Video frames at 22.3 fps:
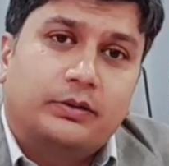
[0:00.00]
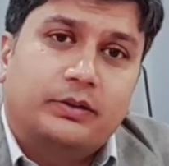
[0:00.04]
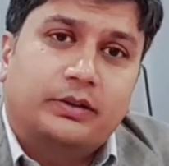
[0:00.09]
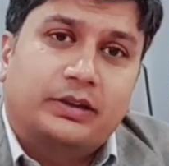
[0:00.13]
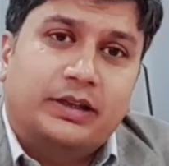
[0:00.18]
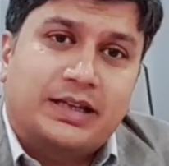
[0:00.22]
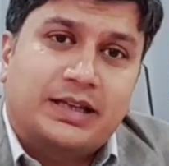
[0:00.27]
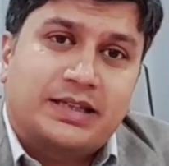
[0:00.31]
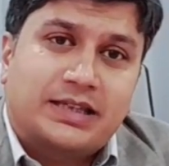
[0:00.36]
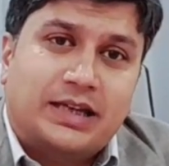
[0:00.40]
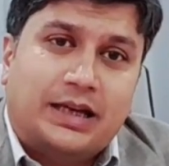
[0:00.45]

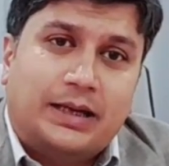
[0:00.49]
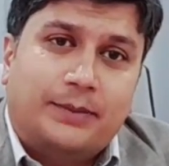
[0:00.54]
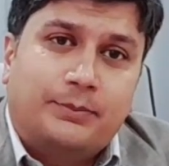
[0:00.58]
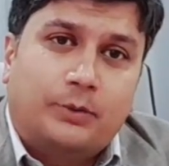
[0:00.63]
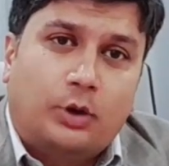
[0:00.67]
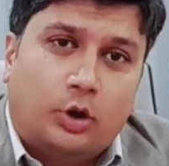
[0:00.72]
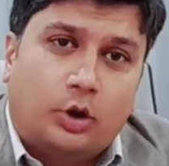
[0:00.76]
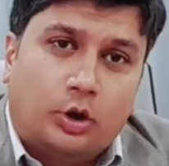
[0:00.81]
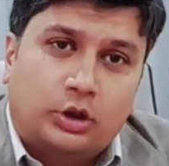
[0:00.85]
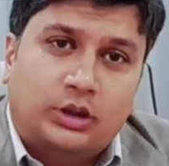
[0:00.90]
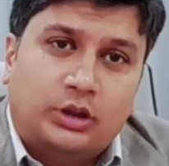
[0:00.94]

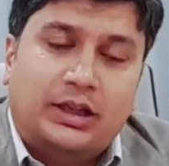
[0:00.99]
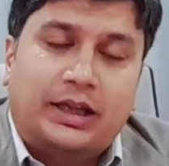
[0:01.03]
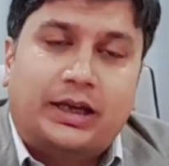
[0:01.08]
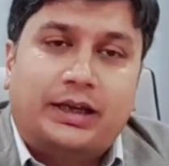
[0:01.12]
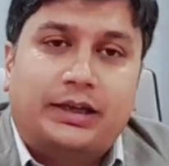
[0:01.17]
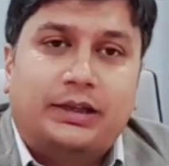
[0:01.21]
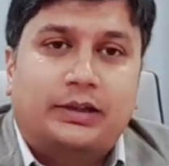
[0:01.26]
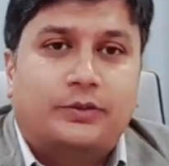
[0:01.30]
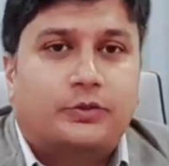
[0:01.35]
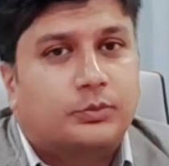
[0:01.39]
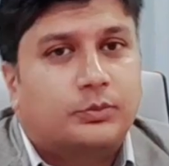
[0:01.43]
exam
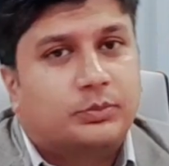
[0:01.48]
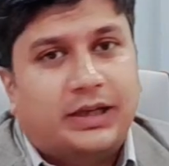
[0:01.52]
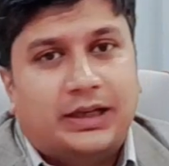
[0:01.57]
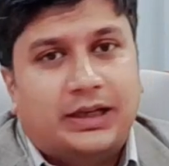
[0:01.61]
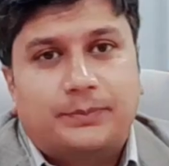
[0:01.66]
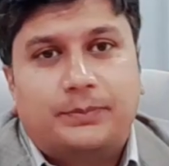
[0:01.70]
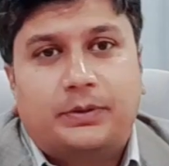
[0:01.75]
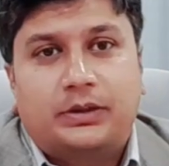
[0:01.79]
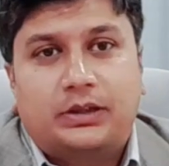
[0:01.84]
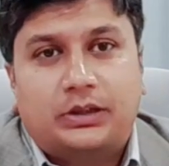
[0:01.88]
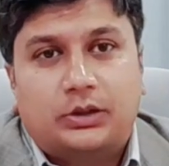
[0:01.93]
online from
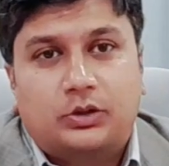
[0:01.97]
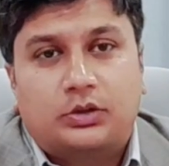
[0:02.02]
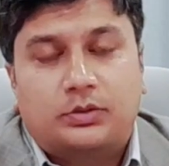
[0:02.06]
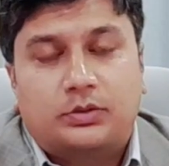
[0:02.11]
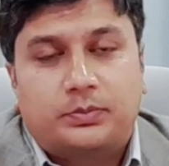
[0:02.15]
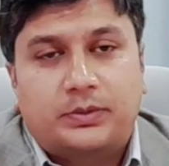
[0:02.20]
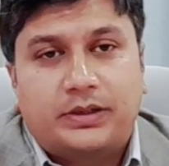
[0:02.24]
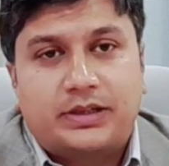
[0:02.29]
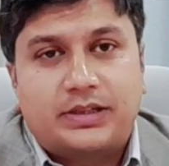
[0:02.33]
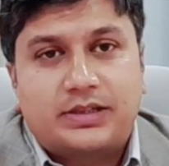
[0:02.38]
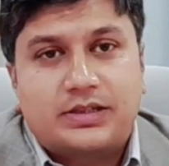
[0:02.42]
that particular
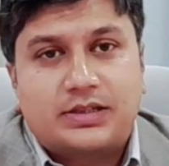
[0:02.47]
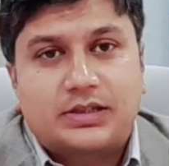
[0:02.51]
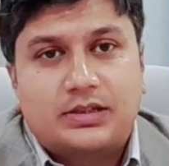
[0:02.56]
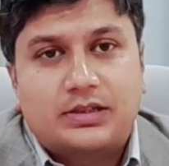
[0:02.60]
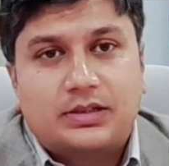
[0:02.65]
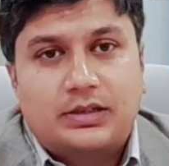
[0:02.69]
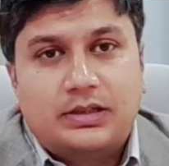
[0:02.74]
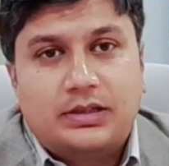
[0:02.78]
place.